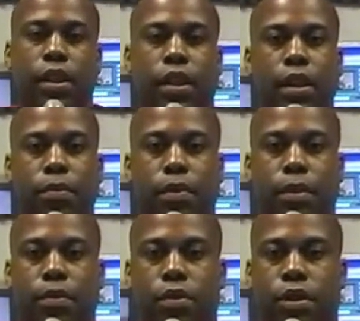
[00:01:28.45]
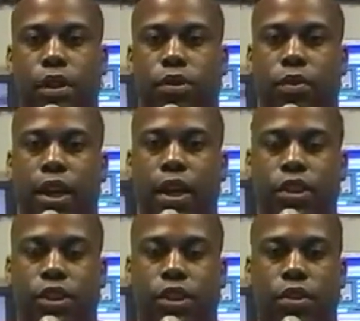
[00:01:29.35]
Dayton People is a
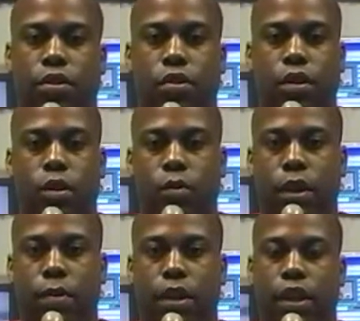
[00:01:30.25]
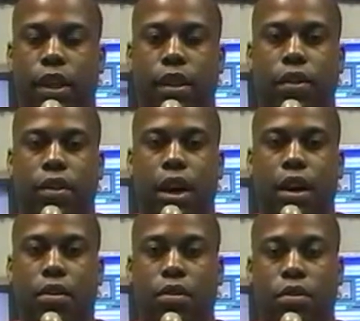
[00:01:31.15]
reality show of women in Dayton,
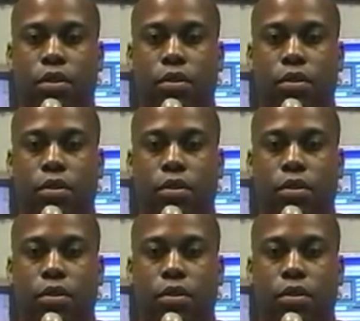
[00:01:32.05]
Ohio,